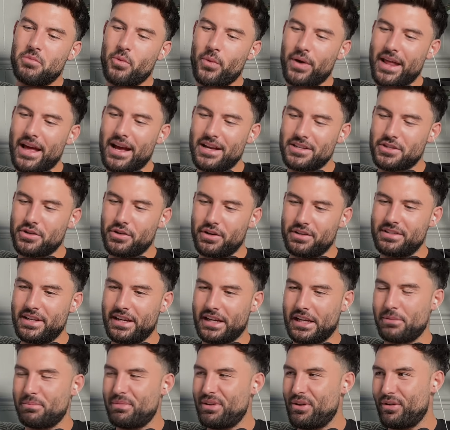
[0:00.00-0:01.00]
But when I ask you to
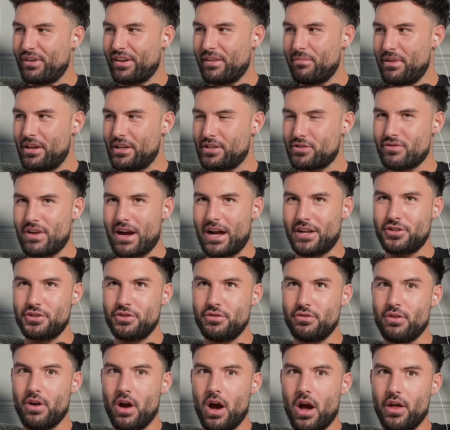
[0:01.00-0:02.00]
tickle me or give me a scratch,
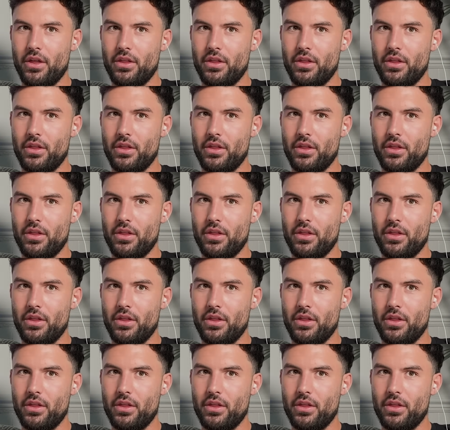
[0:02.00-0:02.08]
you're